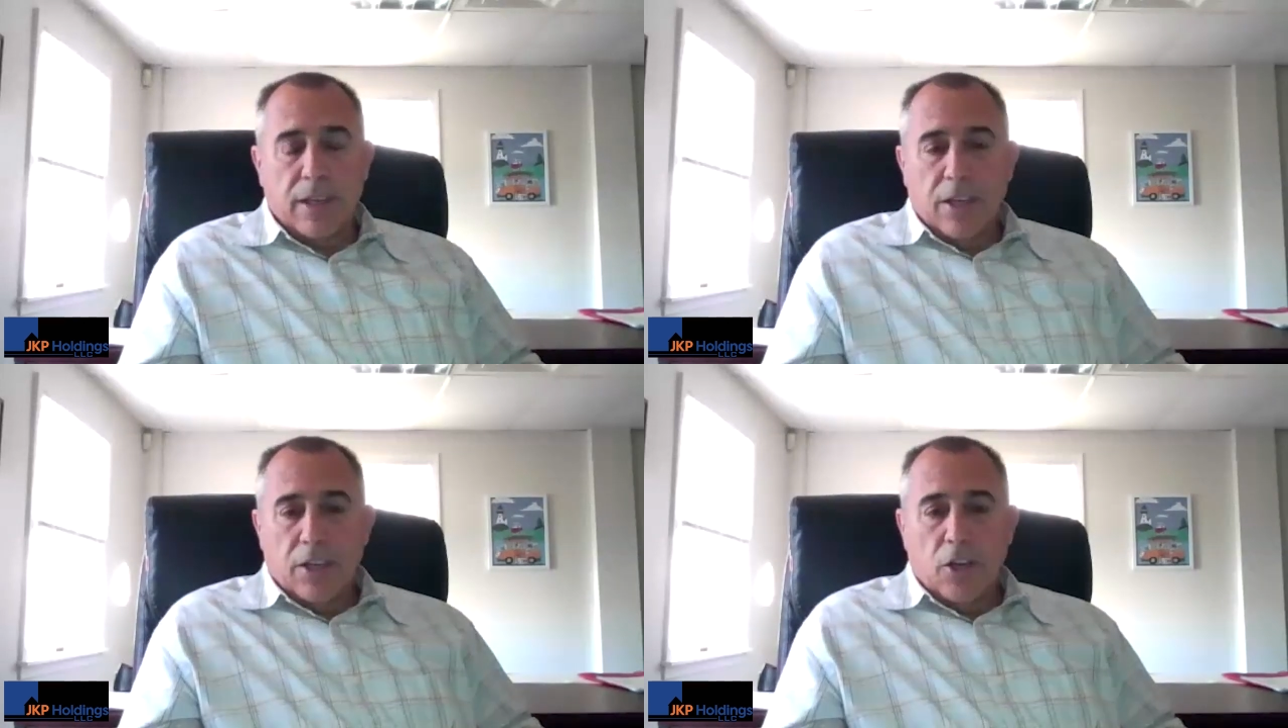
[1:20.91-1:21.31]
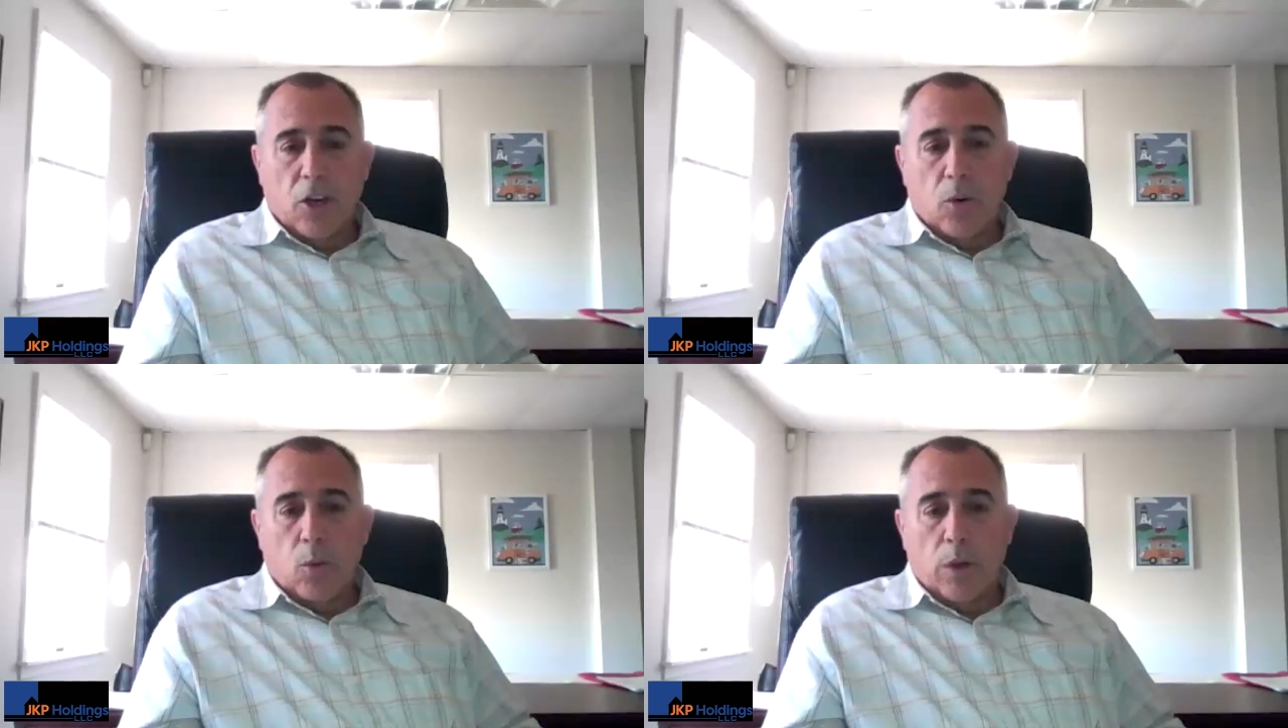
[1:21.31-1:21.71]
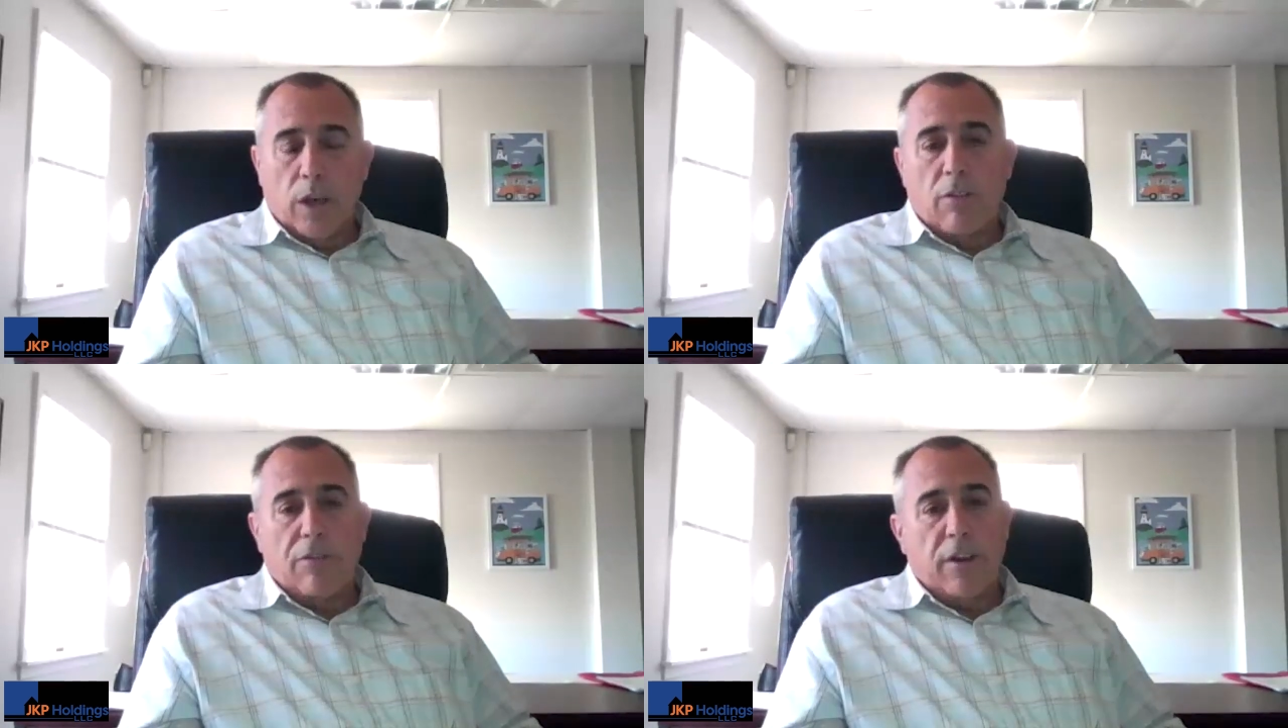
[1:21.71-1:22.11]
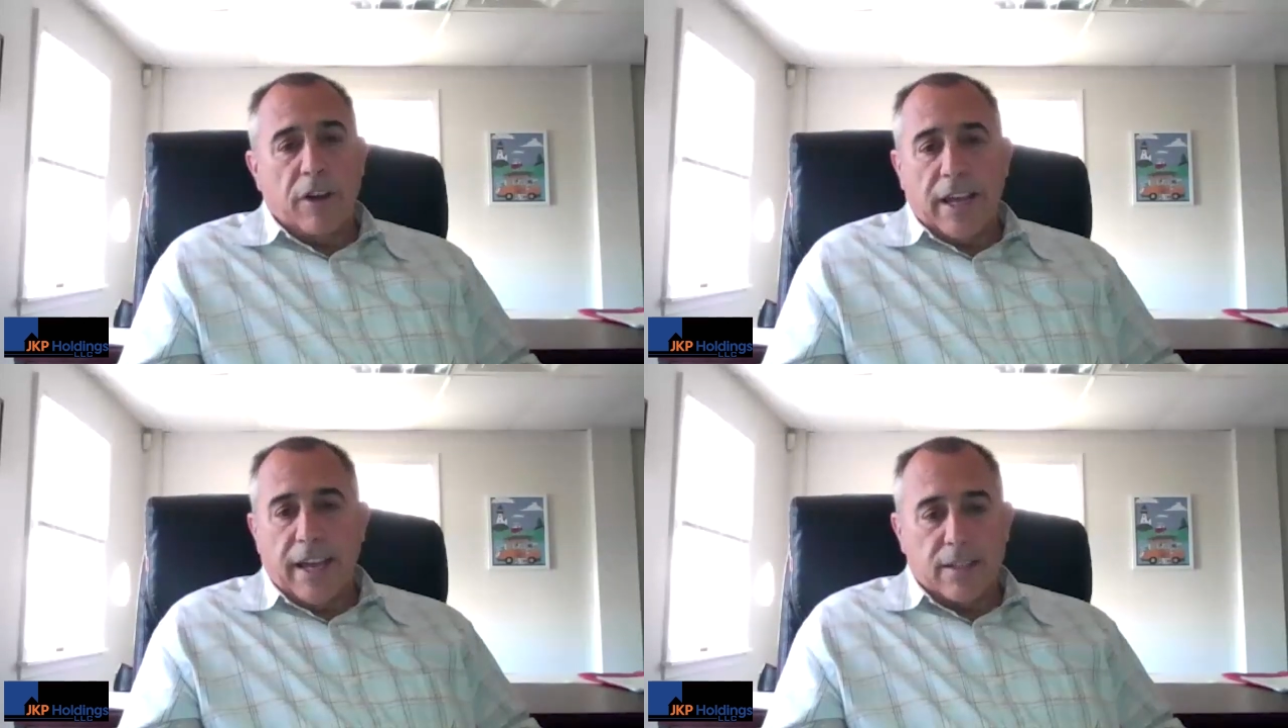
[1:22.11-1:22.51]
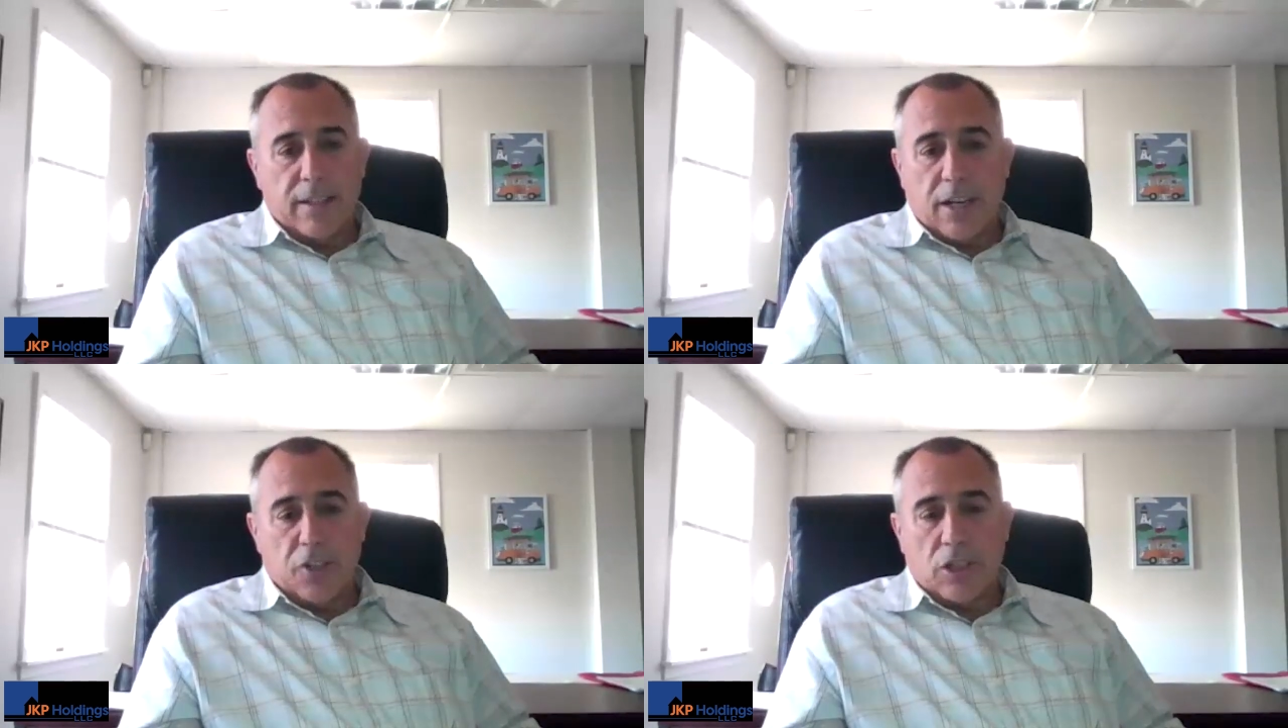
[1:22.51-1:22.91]
we are a very
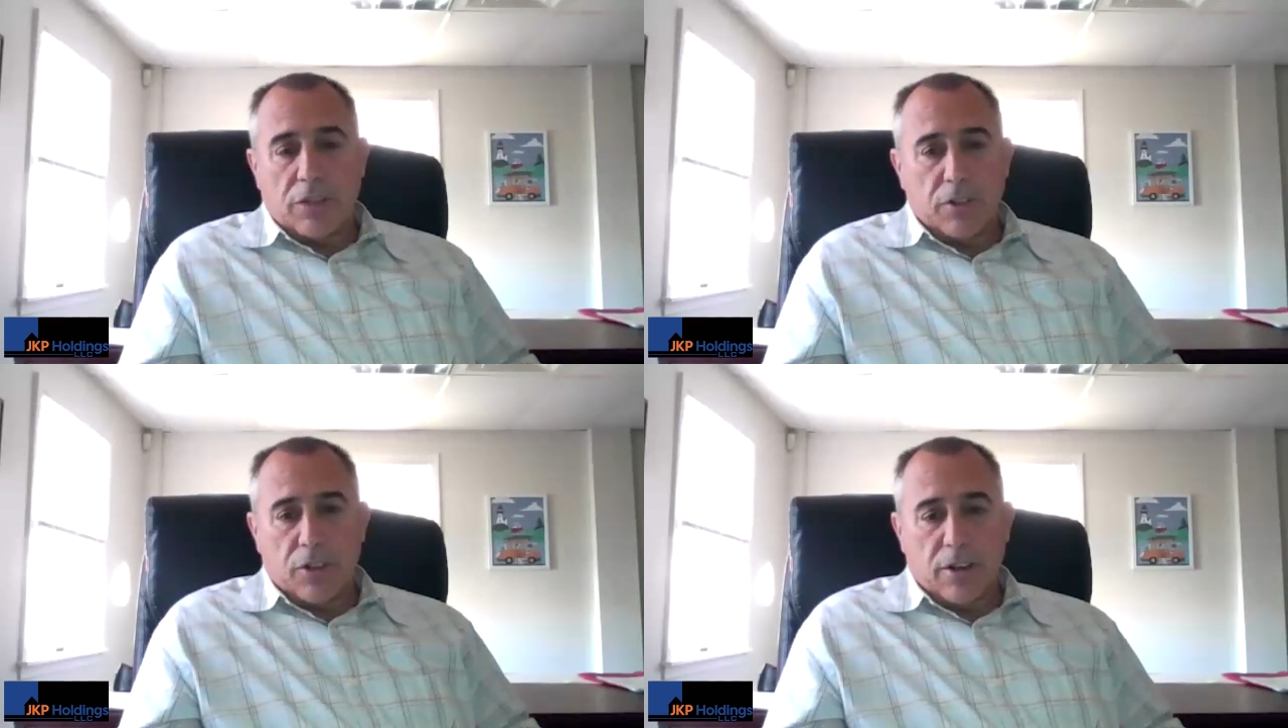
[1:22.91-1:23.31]
hands-on servicer.